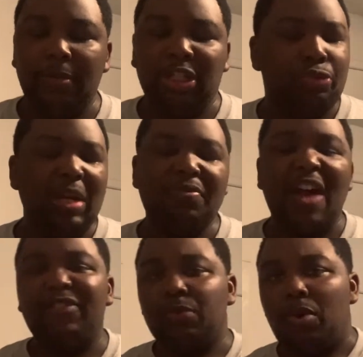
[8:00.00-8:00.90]
Street
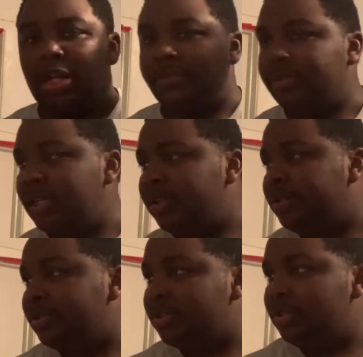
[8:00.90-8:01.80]
Profits won. Hell.
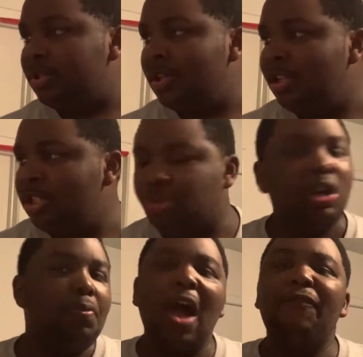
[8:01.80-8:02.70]
The
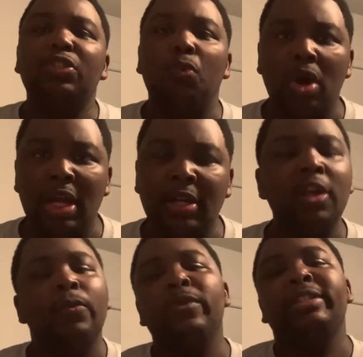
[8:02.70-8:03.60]
Street Profits won,
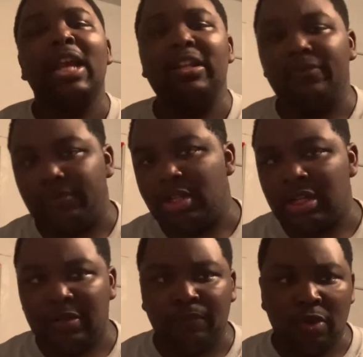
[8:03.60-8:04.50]
retained
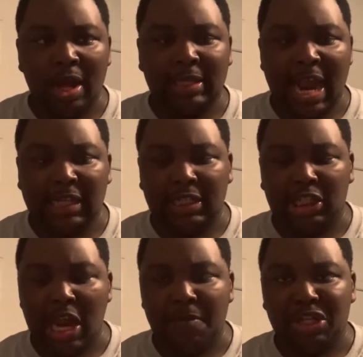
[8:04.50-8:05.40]
the Raw Tag Team
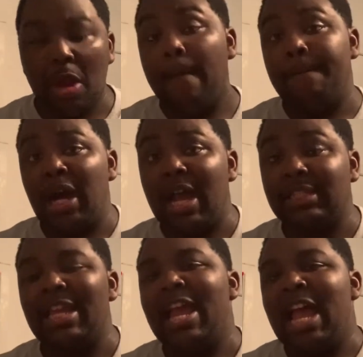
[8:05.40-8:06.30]
Championship. But
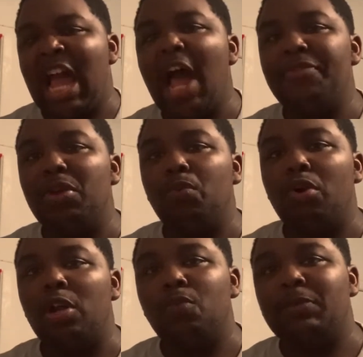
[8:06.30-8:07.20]
how they
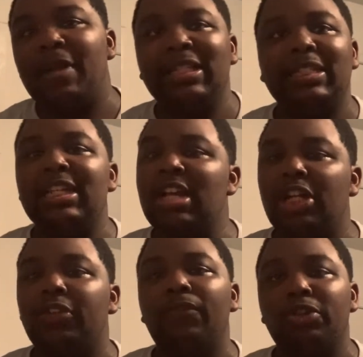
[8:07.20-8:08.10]
won was basically
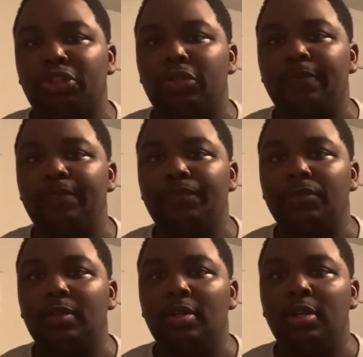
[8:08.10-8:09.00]
controversial.
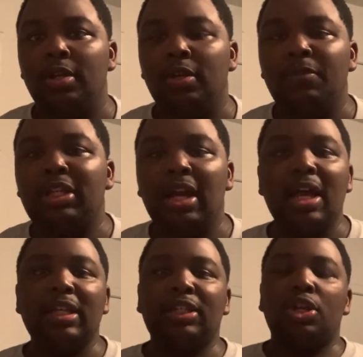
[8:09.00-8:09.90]
Because